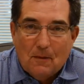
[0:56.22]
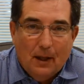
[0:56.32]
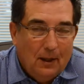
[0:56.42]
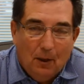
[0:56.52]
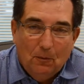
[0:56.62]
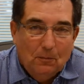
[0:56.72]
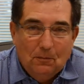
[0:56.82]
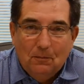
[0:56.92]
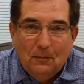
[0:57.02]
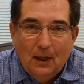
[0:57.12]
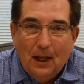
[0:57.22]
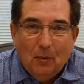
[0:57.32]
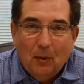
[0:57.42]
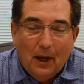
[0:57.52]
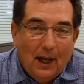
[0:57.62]
Nope.
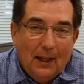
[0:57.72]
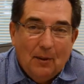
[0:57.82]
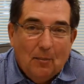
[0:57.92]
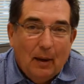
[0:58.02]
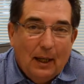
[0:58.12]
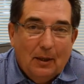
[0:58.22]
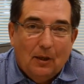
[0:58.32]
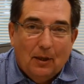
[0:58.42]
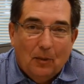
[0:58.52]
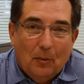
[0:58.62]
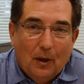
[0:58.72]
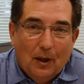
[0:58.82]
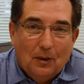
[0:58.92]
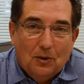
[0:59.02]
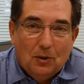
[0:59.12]
What I didn't bank on
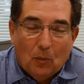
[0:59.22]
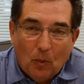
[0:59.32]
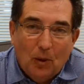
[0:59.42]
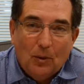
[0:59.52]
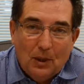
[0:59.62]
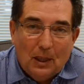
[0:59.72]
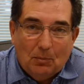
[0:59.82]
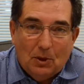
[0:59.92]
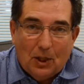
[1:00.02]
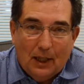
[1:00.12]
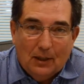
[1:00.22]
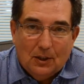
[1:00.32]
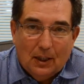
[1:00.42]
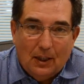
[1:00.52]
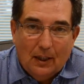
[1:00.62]
was the world keeps
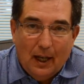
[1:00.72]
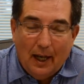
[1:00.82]
changing